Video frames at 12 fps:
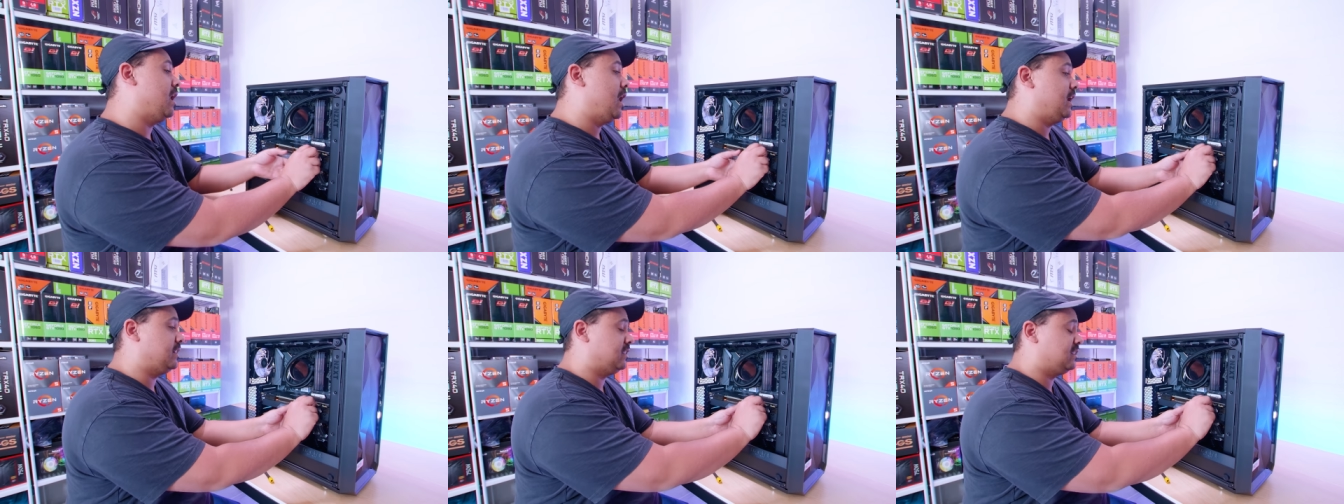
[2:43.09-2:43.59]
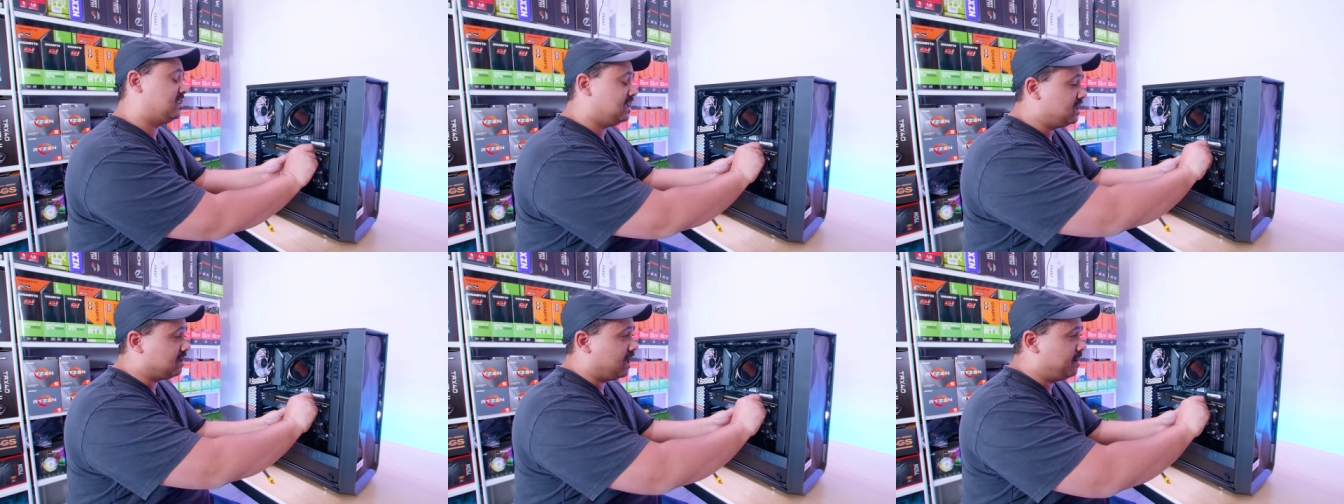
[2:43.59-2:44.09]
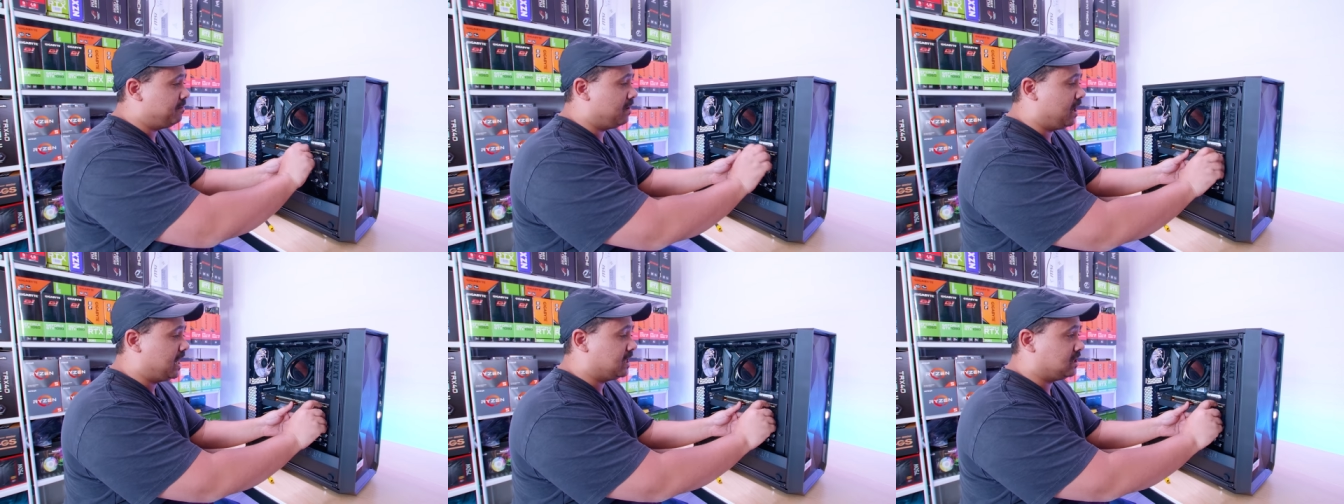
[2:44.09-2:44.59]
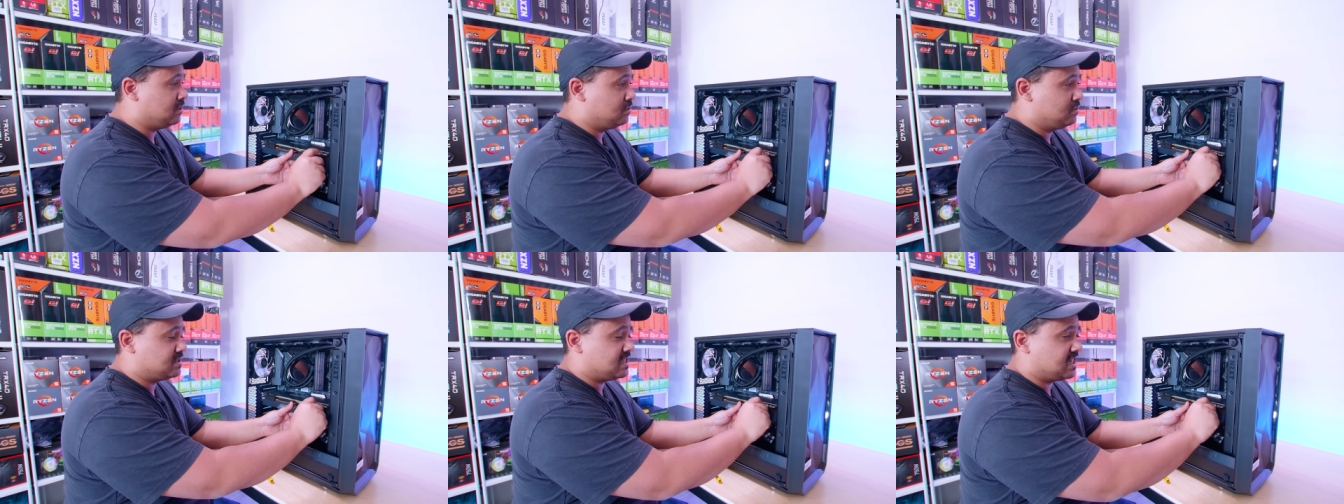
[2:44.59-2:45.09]
I think I might
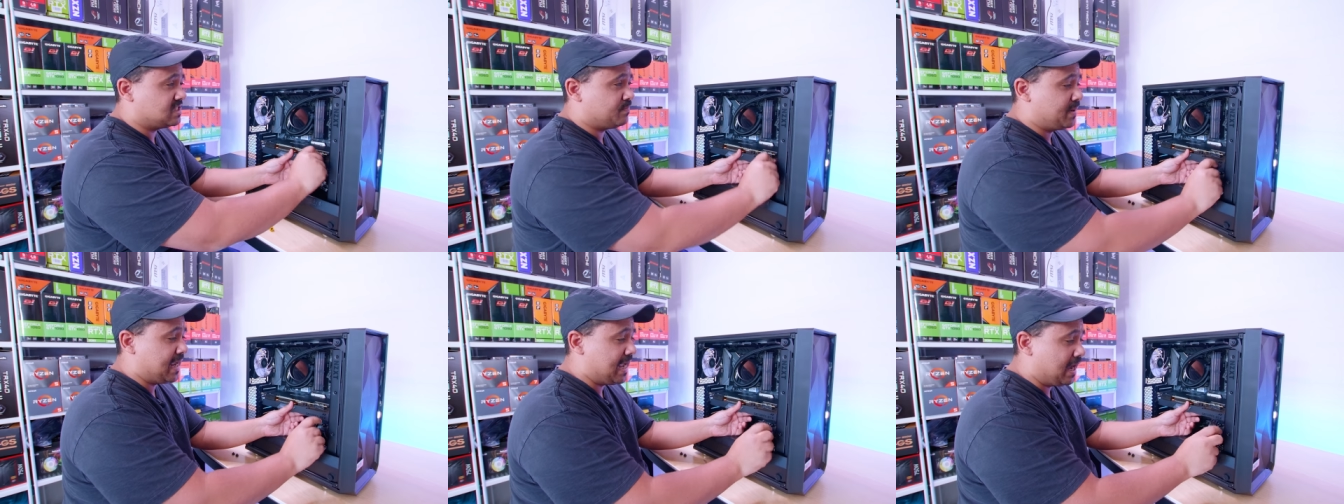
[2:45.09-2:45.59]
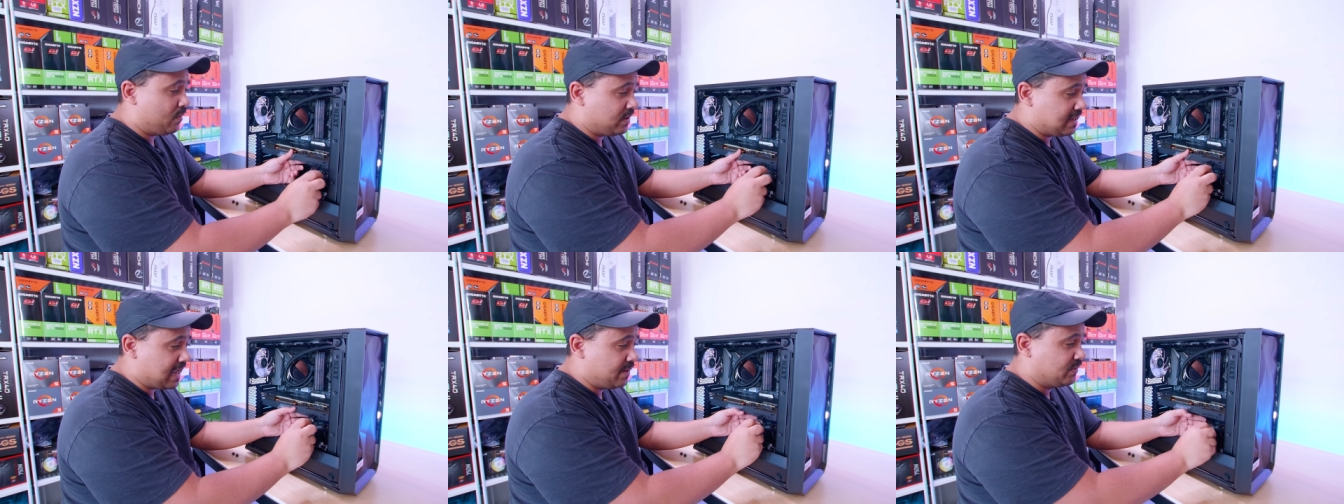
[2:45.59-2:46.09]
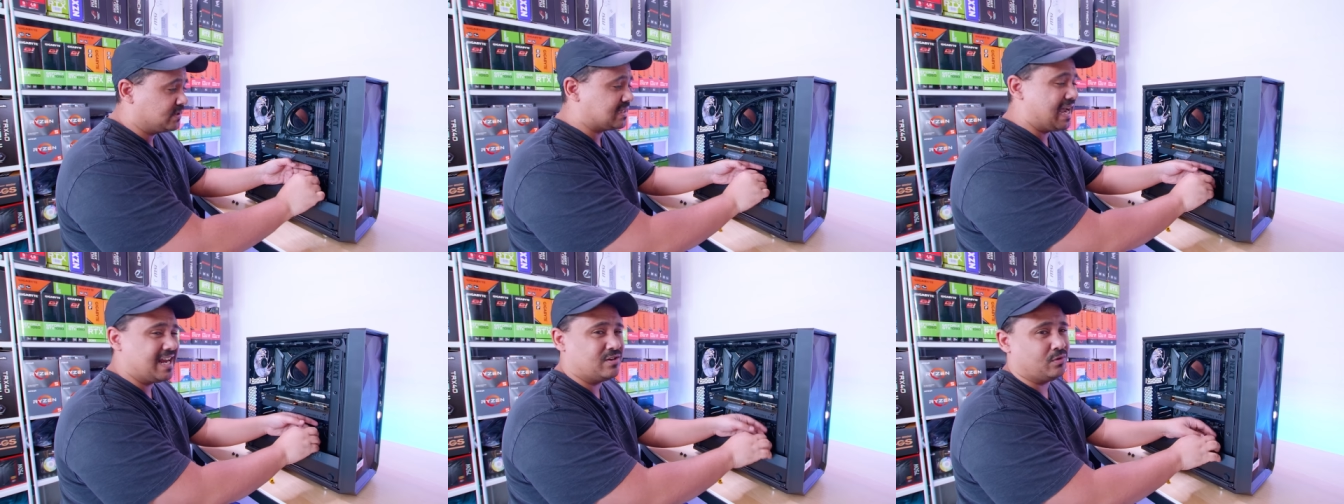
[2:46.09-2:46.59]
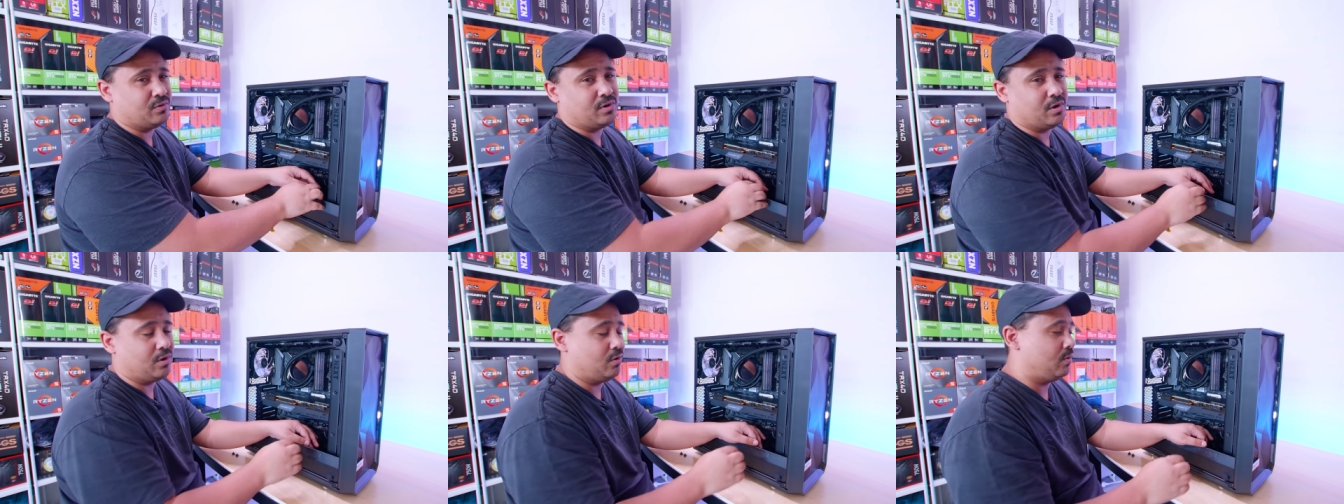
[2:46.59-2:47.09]
use these power cables. I don't
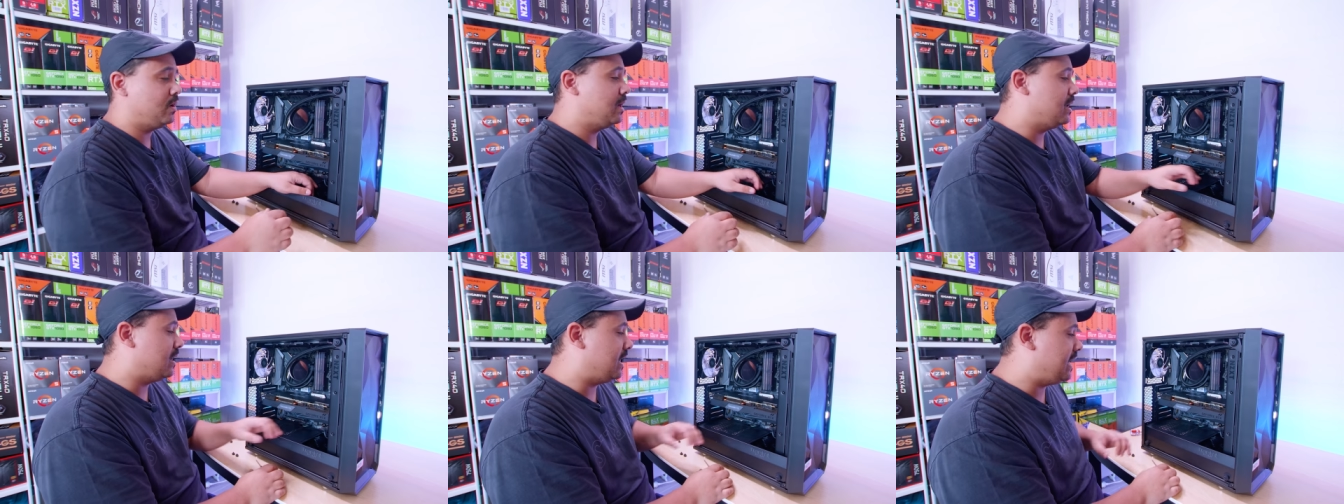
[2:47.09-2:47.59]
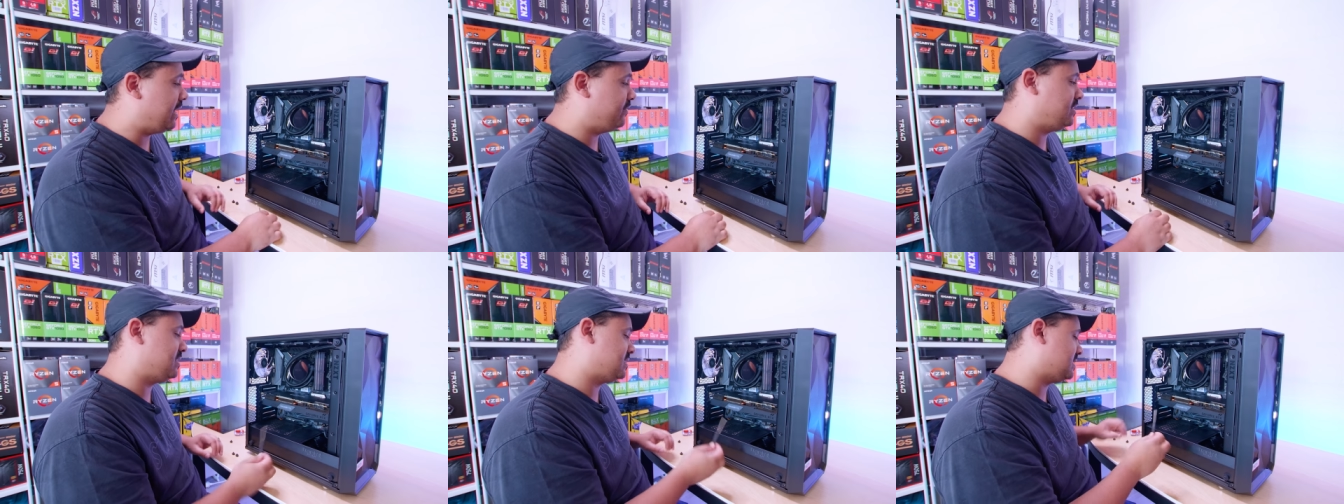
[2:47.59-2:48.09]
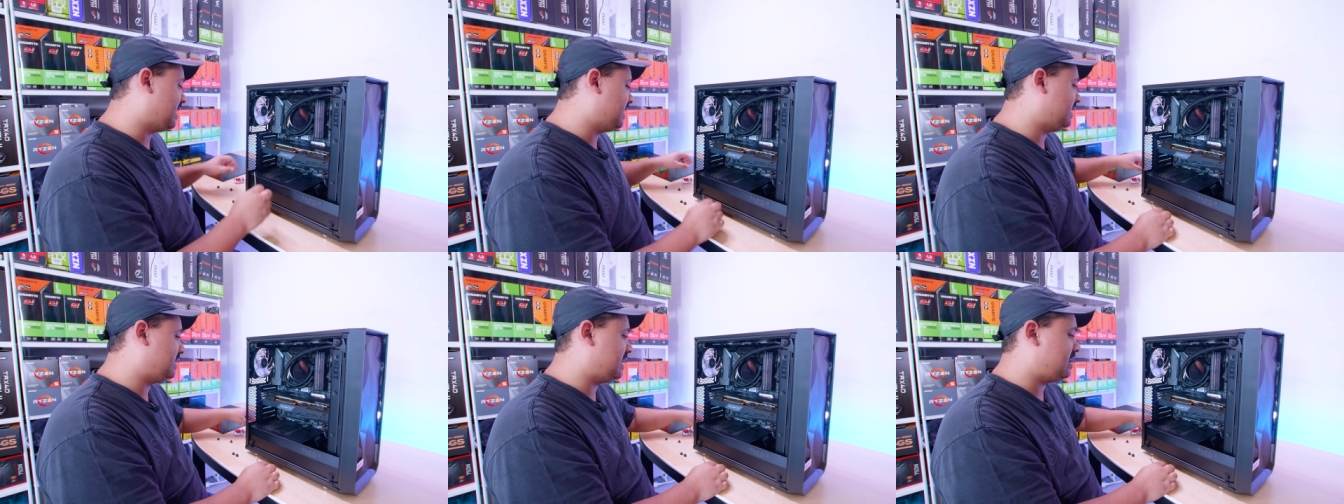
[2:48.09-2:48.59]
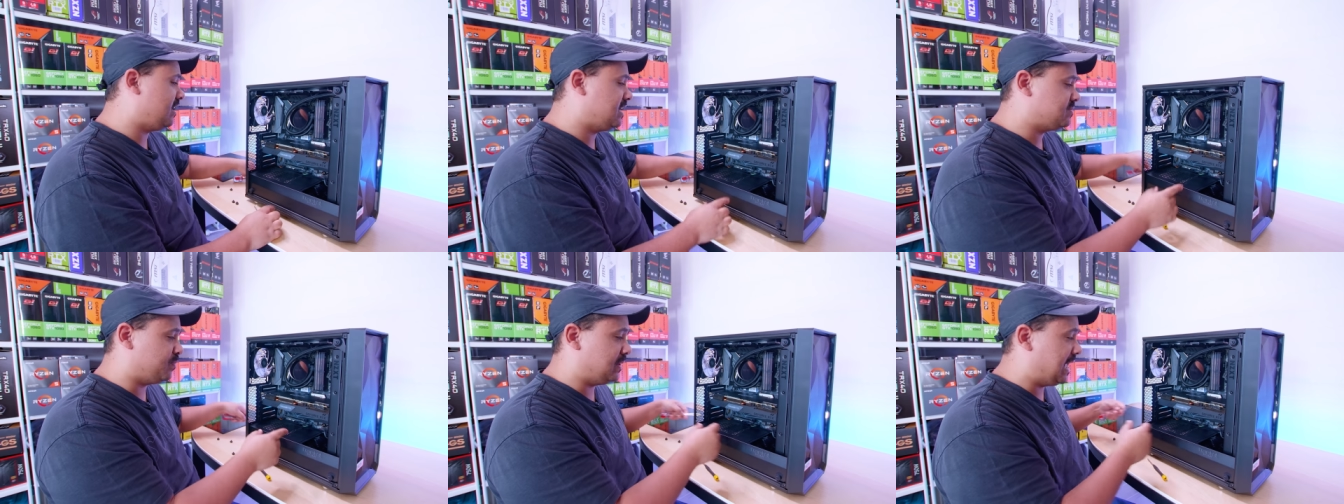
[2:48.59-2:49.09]
know, I haven't decided. They're
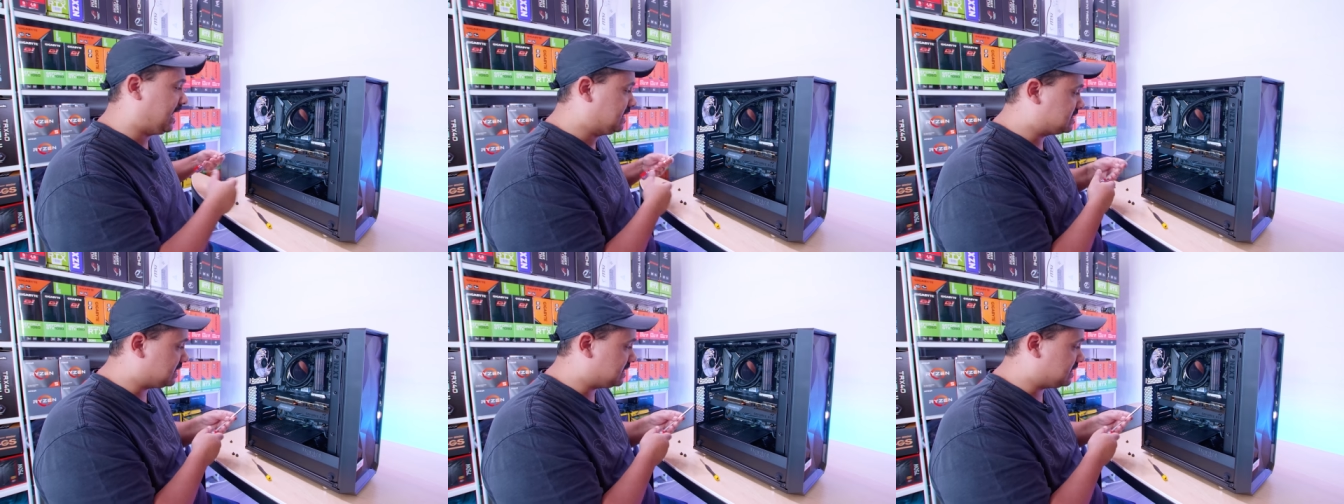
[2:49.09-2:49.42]
nice black